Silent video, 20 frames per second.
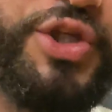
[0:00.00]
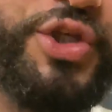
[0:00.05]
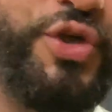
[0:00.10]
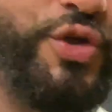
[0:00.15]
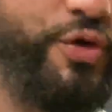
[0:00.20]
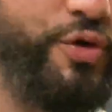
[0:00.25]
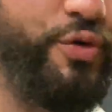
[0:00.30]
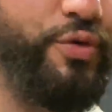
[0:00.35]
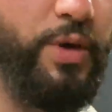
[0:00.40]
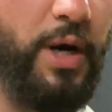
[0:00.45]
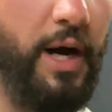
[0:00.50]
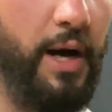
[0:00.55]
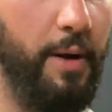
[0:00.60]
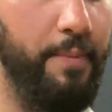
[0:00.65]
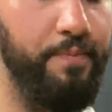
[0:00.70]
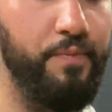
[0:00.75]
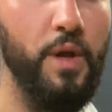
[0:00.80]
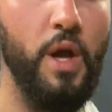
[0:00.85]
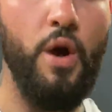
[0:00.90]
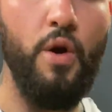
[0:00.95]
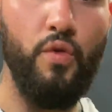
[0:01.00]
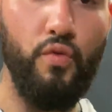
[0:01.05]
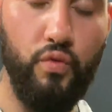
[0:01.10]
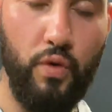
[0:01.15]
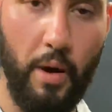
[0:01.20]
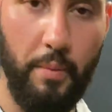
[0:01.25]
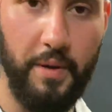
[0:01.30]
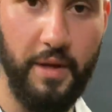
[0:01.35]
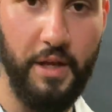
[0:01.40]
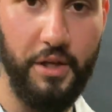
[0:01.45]
to
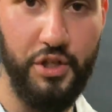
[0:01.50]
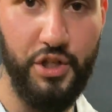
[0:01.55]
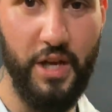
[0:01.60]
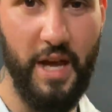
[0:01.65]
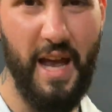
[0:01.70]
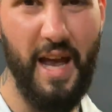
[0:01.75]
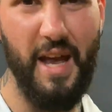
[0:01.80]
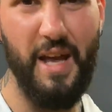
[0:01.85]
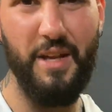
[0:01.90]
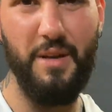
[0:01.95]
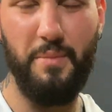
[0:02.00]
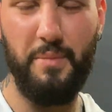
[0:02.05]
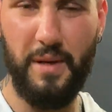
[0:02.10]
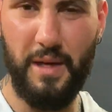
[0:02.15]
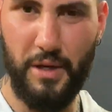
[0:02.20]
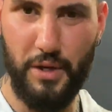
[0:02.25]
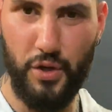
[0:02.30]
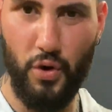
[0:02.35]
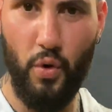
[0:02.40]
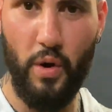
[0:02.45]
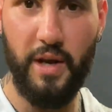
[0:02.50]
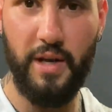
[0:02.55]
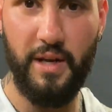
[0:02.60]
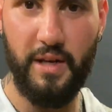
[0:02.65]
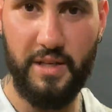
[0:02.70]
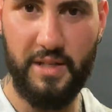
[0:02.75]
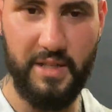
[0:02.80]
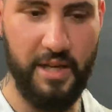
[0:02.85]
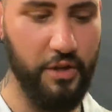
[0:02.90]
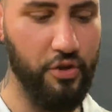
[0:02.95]
rub against your hand and be annoying,
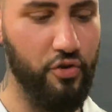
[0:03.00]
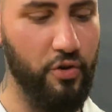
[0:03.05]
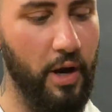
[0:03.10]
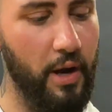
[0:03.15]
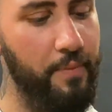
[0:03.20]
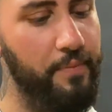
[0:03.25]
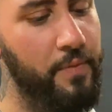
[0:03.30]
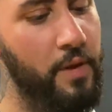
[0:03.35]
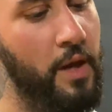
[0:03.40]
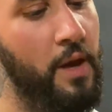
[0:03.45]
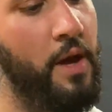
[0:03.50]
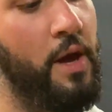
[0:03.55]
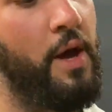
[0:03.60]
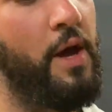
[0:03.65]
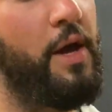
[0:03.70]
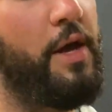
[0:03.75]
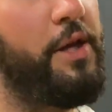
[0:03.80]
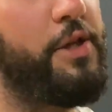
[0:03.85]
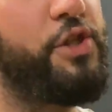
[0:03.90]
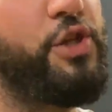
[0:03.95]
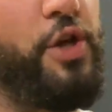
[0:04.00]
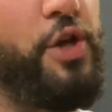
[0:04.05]
etc. In